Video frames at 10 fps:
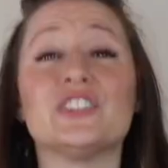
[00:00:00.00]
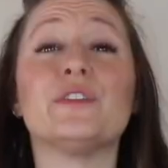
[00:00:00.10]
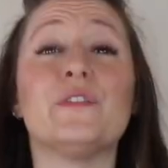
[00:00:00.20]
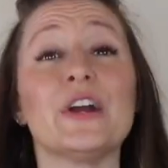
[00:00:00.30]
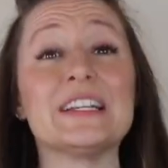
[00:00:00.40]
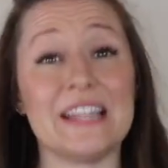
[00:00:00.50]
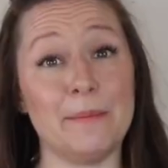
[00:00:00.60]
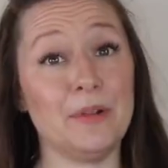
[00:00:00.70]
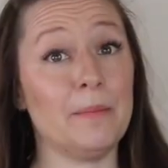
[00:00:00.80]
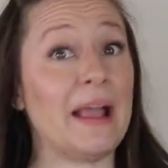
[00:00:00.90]
So for
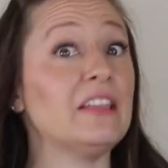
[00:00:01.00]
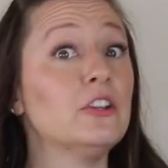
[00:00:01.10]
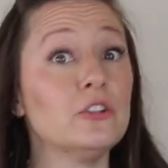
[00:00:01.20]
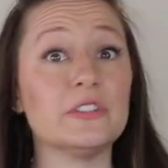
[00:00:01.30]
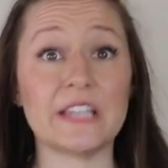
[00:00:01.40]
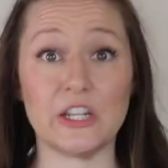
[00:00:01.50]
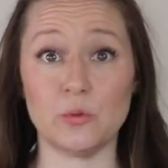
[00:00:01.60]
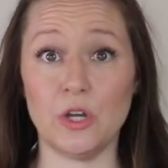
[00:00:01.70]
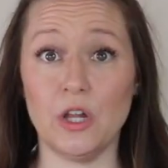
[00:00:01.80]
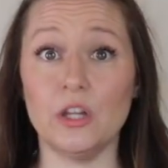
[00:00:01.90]
example, my loose
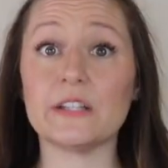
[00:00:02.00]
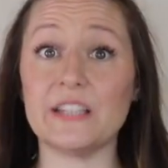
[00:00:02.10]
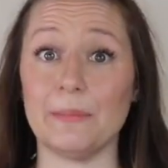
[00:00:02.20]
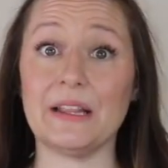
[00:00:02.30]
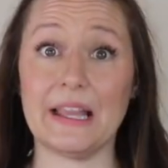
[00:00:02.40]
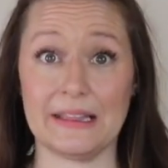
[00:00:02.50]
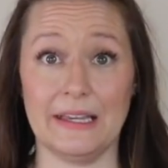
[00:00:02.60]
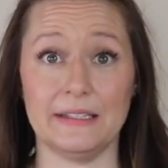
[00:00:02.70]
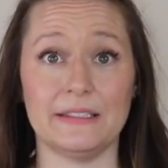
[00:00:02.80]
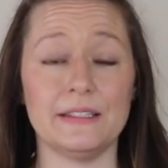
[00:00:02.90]
schedule looks something like
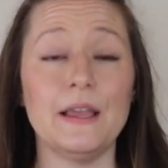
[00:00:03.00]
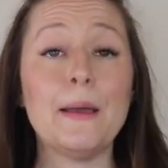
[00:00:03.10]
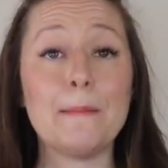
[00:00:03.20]
this.